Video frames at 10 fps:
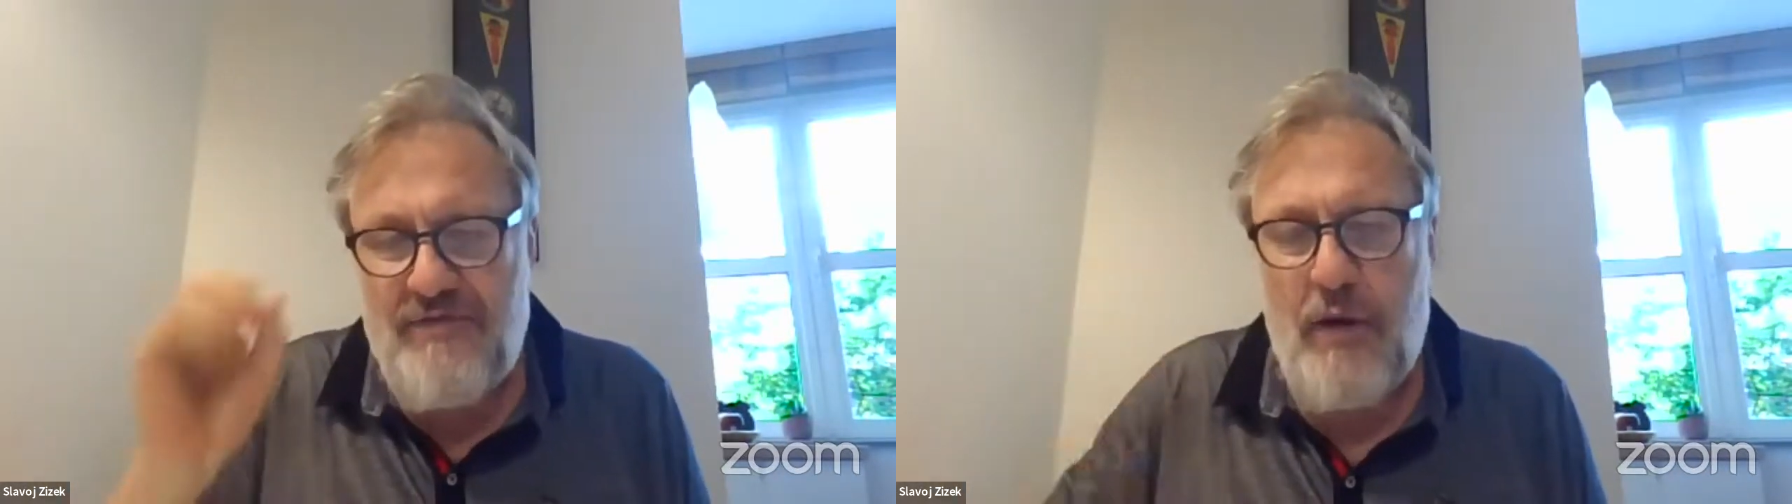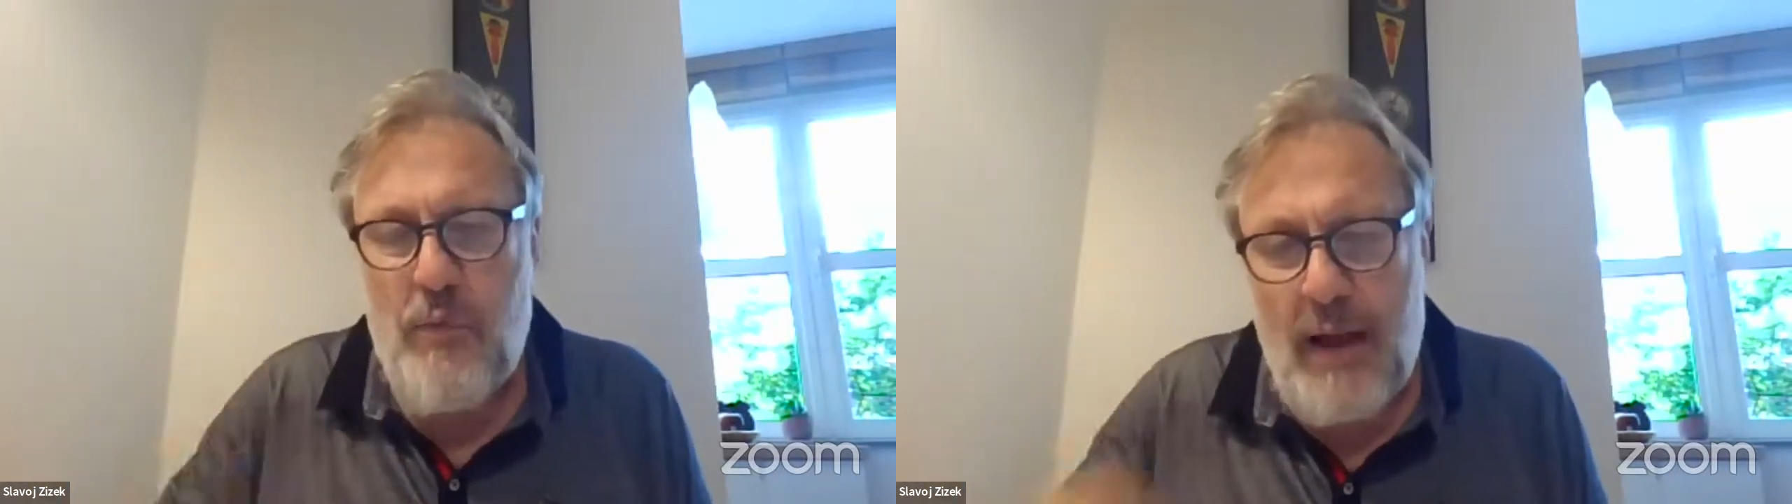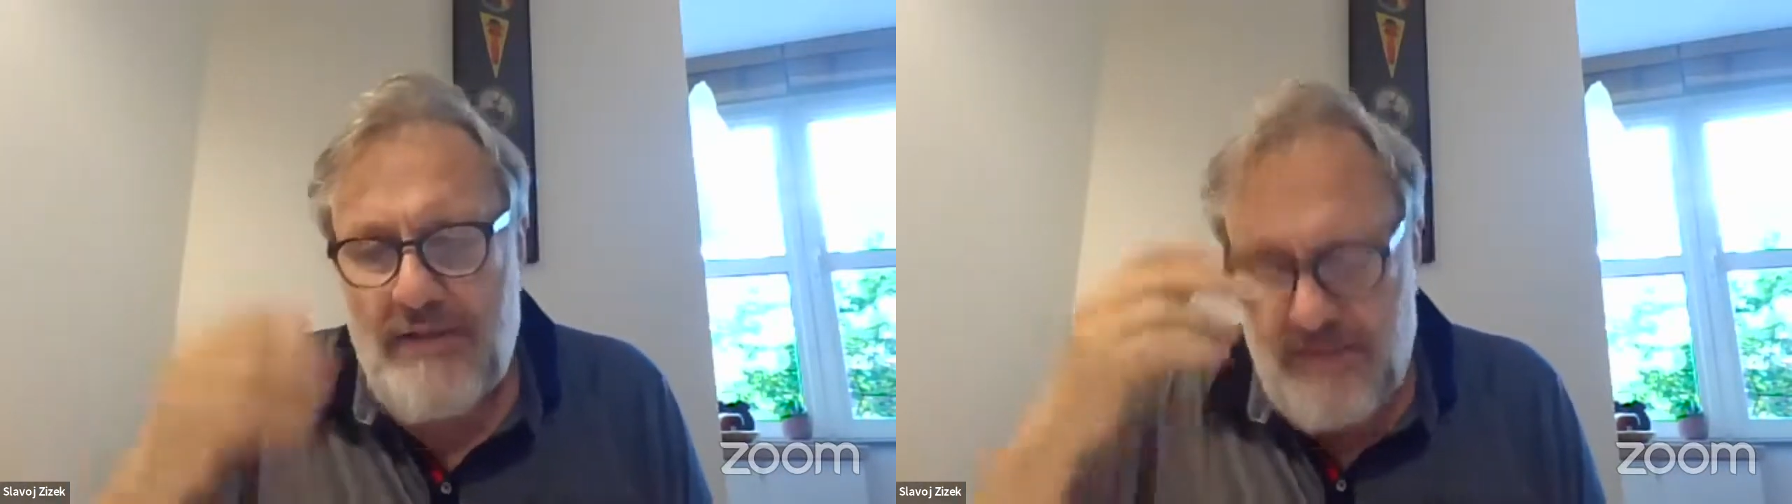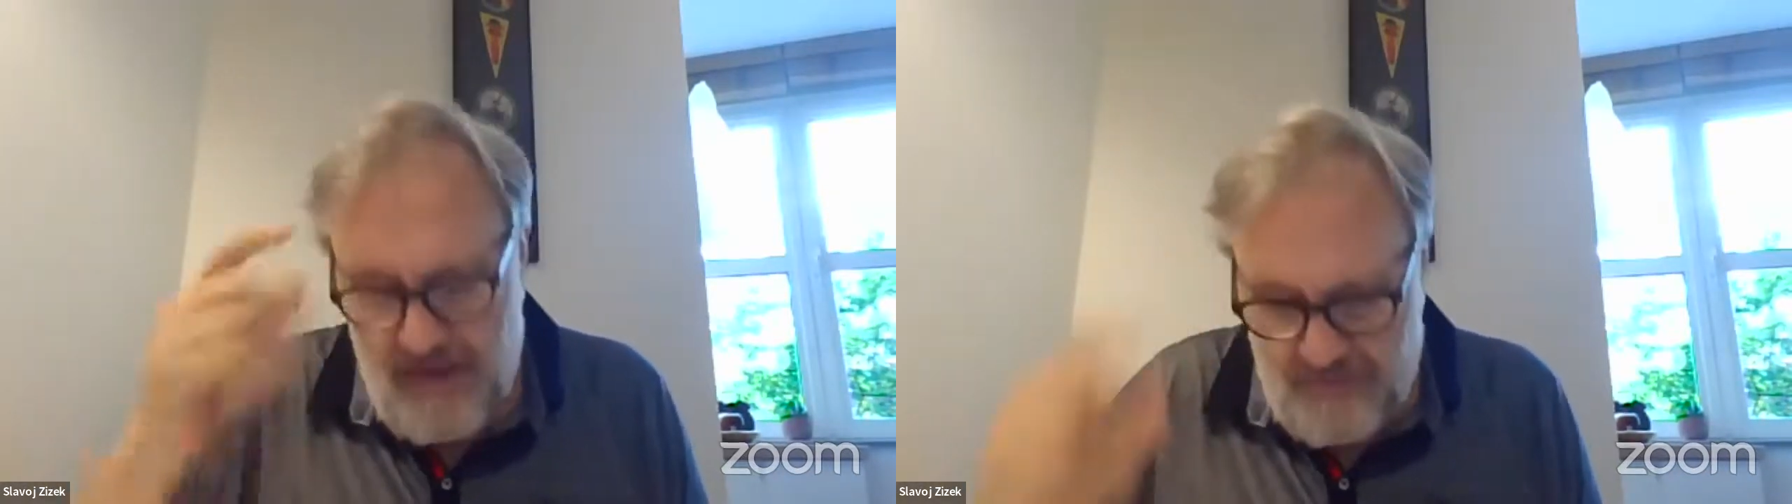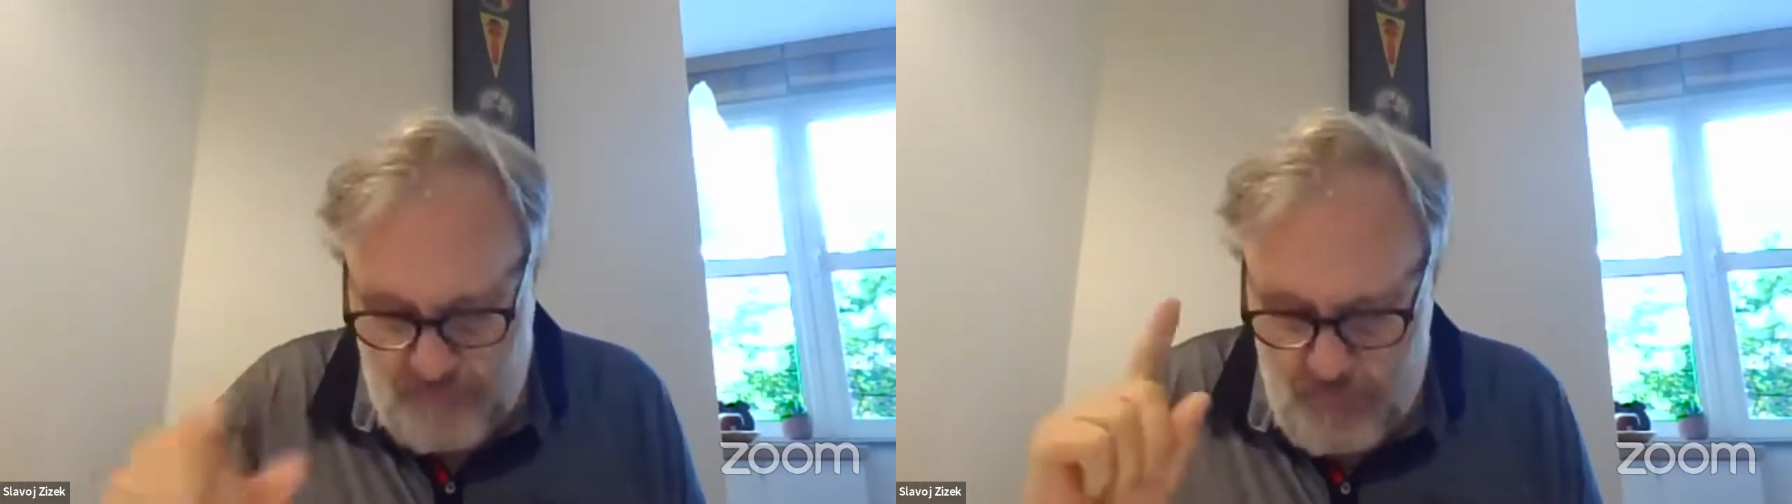gave a
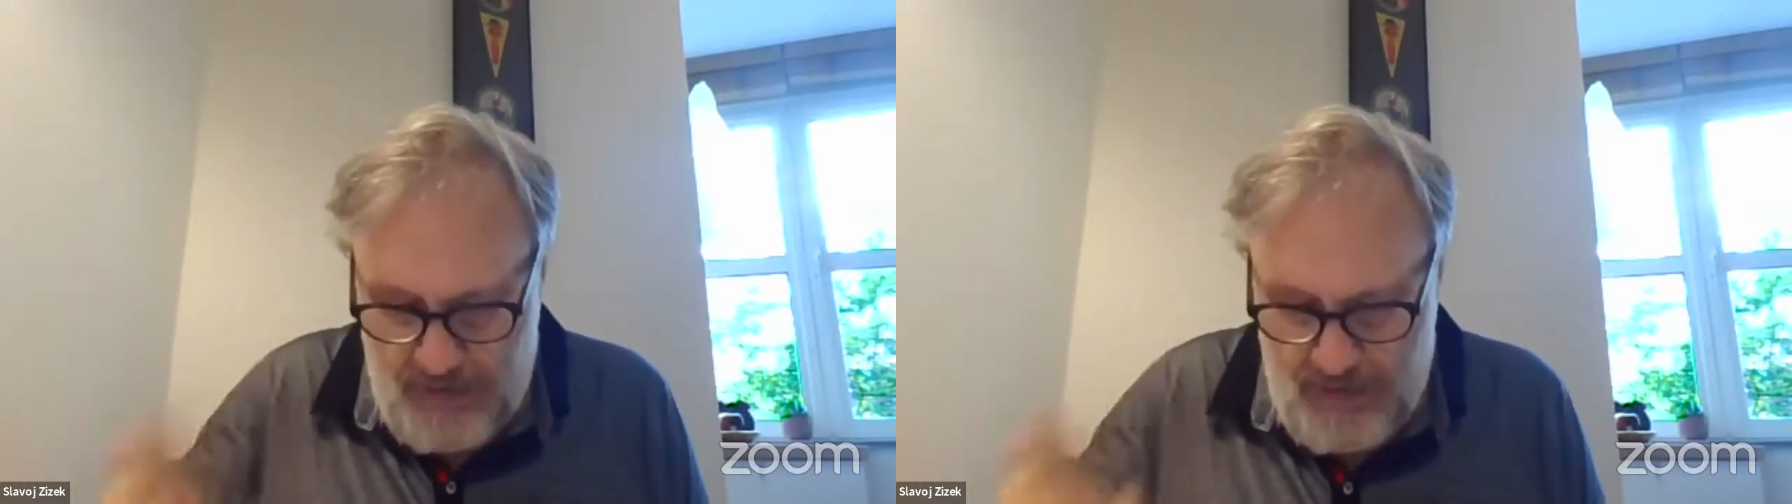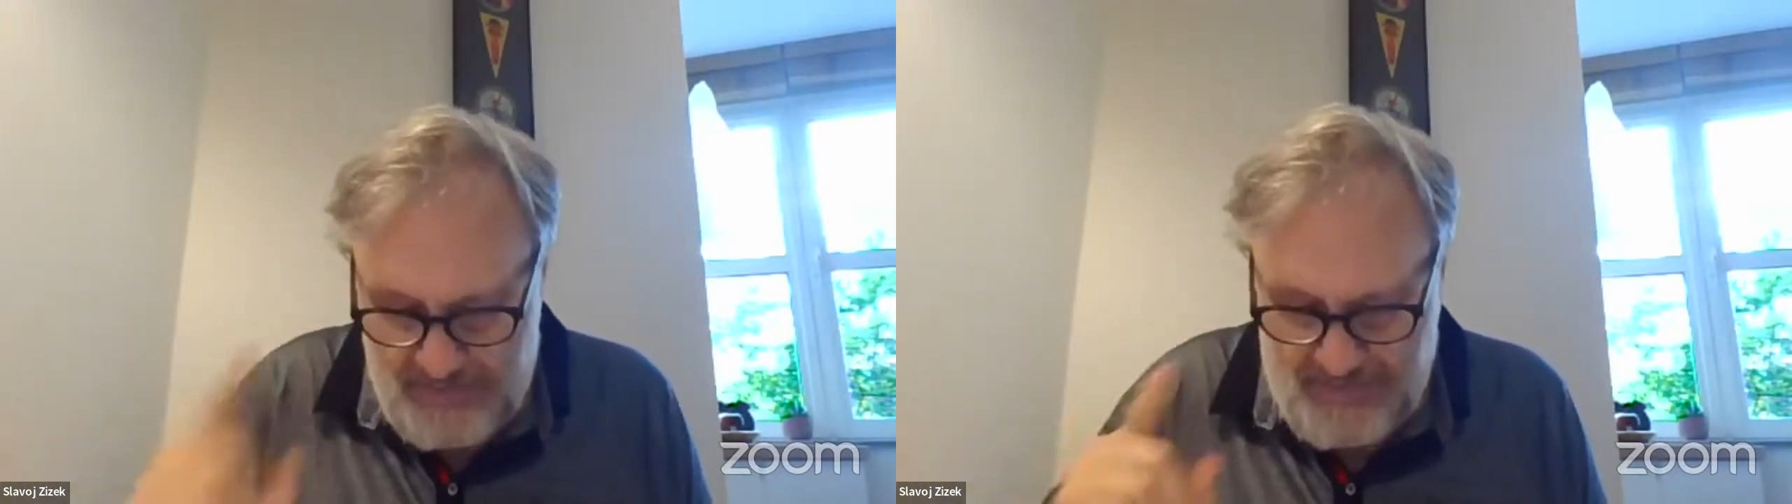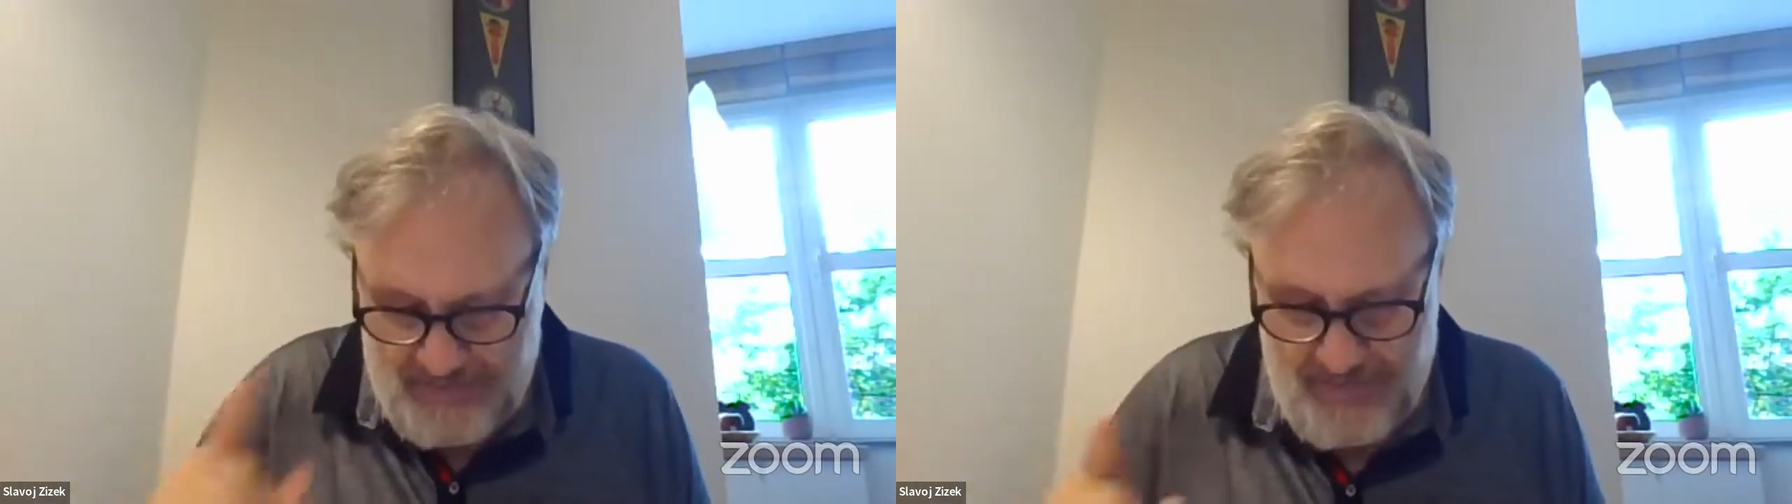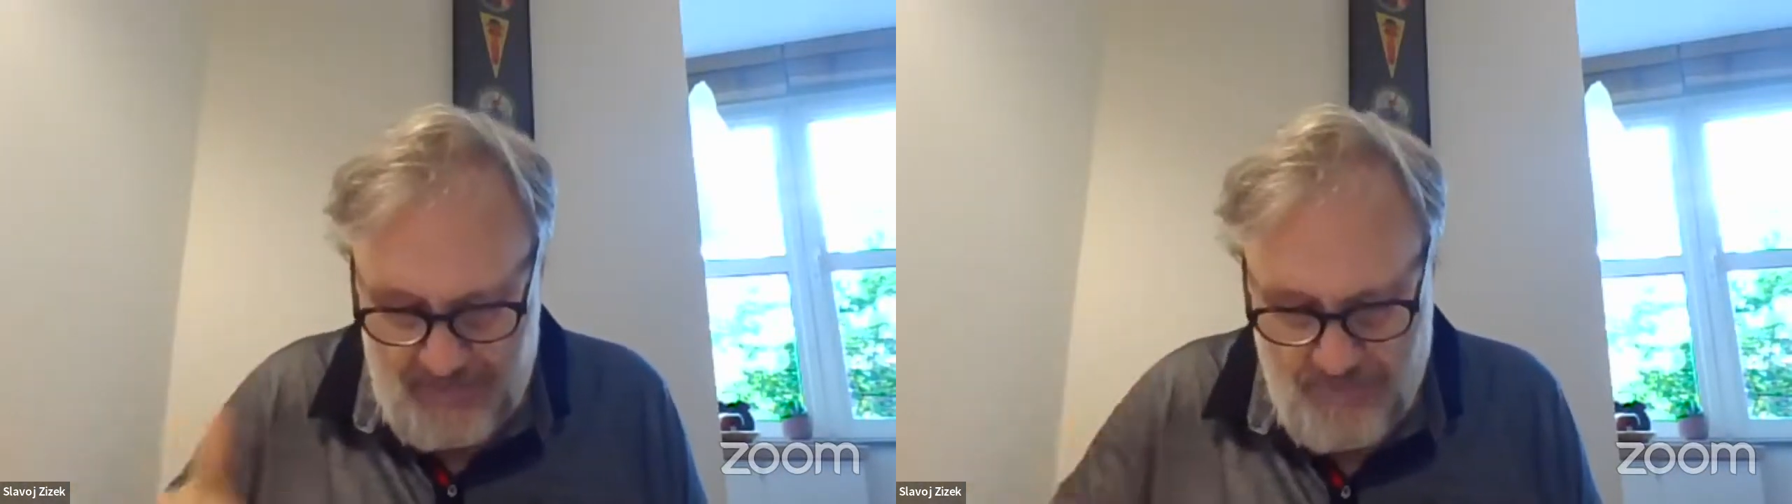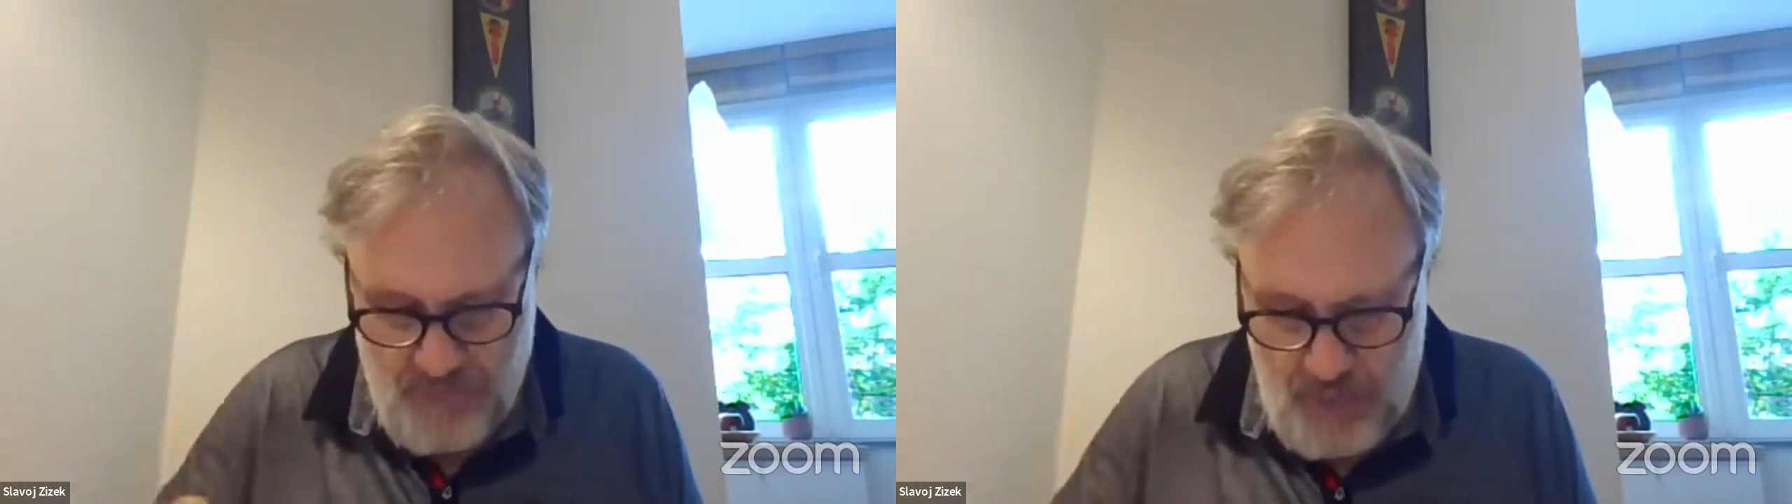wonderful
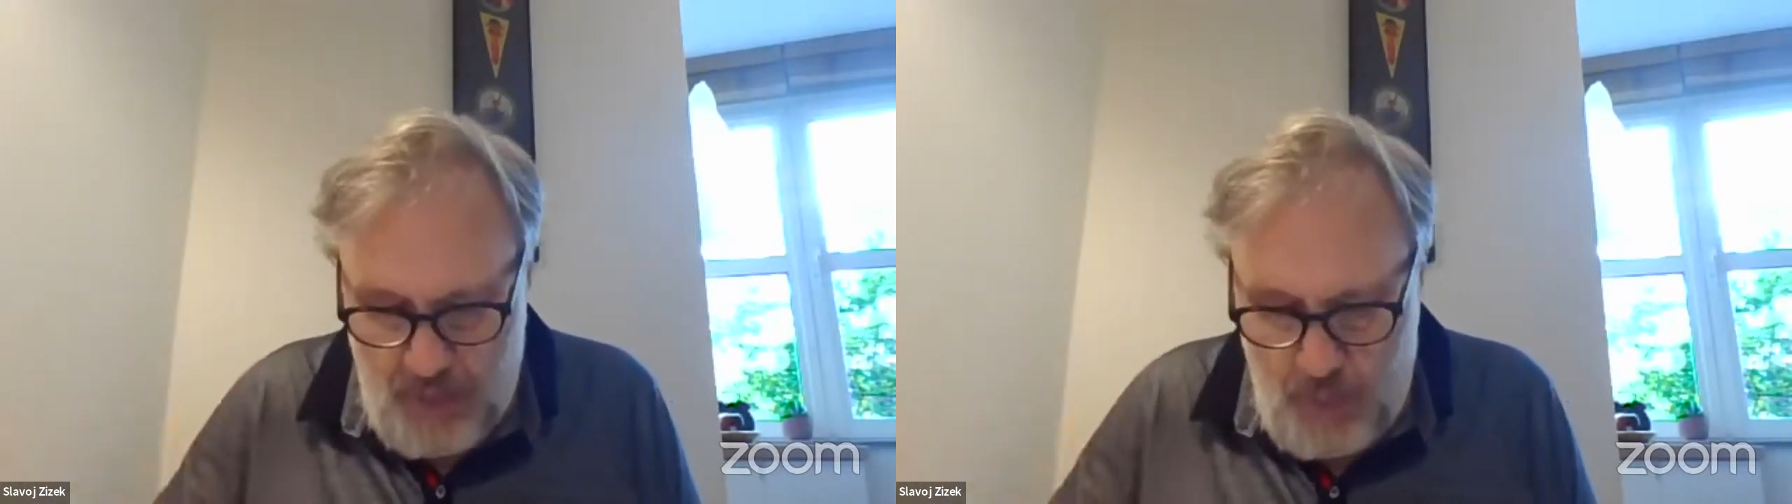answer.